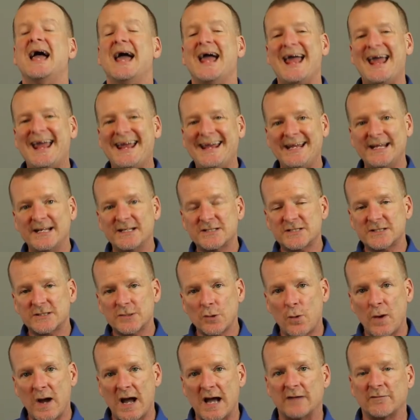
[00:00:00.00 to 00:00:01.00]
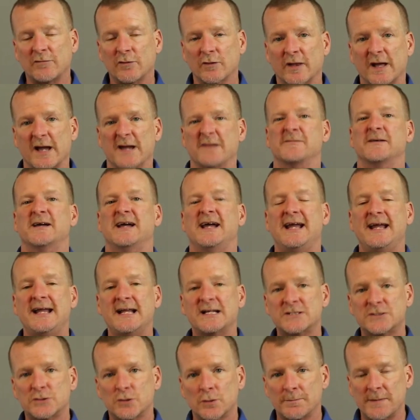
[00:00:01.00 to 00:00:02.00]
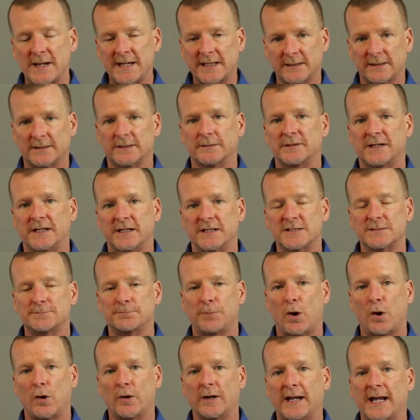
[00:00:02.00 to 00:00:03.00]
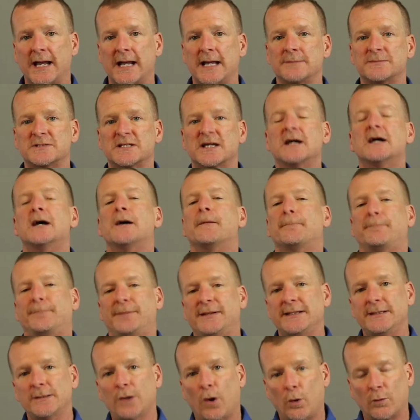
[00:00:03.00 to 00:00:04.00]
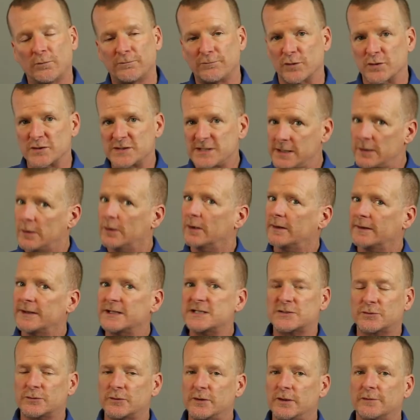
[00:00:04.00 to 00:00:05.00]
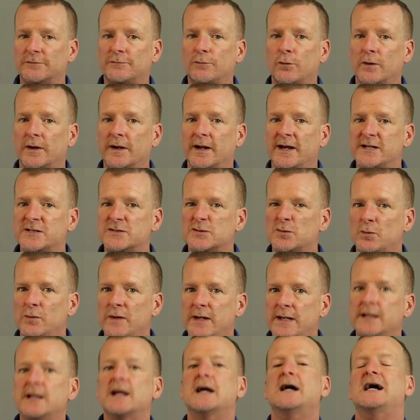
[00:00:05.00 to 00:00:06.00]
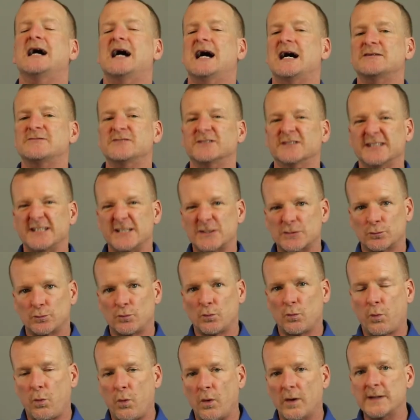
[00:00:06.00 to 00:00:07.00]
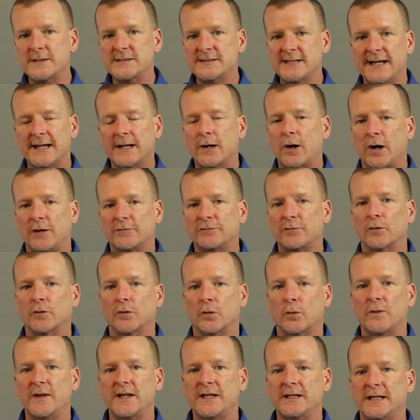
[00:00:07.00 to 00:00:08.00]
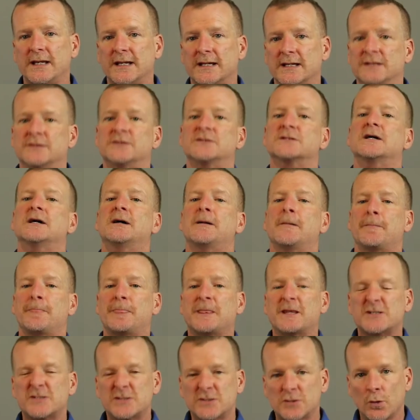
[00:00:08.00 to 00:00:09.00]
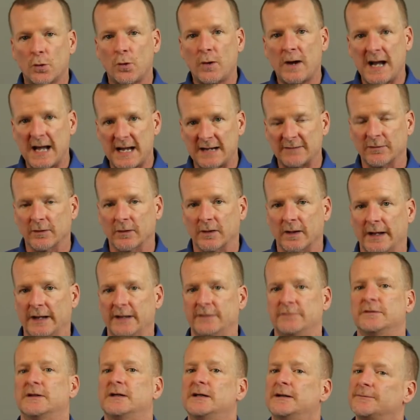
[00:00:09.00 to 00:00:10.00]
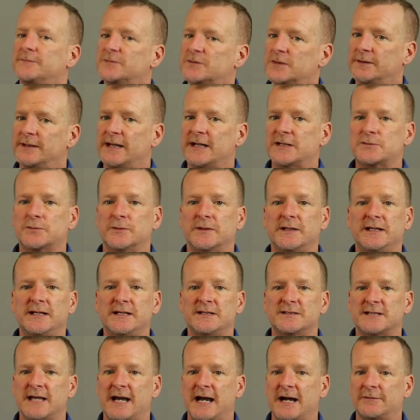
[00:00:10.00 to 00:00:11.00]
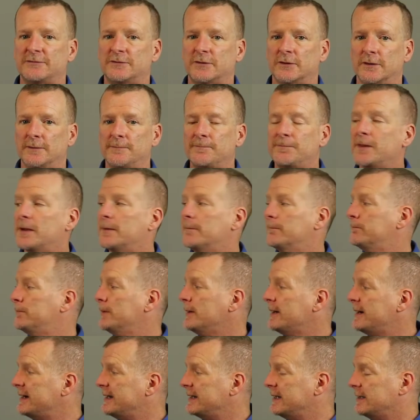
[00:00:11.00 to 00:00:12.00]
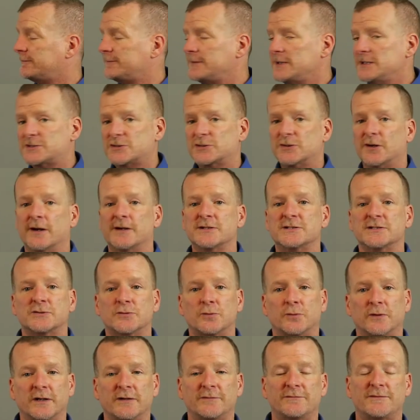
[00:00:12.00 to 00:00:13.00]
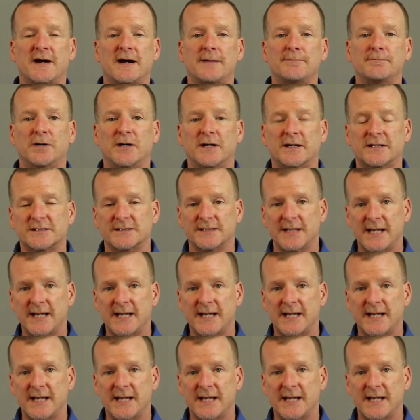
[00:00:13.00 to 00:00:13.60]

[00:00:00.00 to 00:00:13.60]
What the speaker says: and still have a life, and still make it to the kids' ball games, be home for dinner at least 3 or 4 nights a week, have at least one day off on the weekends, still have a life. So that's what he's after. But if he's charging 25 bucks an